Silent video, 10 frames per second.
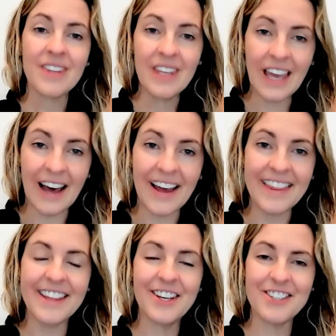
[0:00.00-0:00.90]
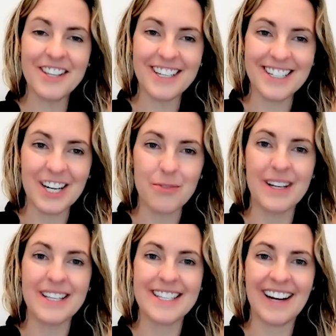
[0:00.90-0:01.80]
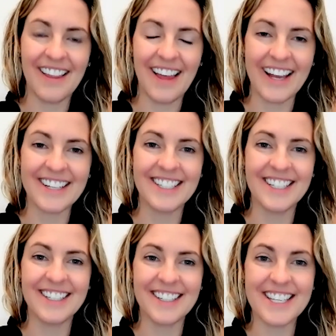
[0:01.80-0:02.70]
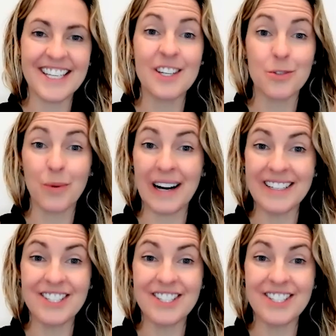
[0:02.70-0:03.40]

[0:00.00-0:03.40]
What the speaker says: yeah, I think those are the touch points that I like to see as well.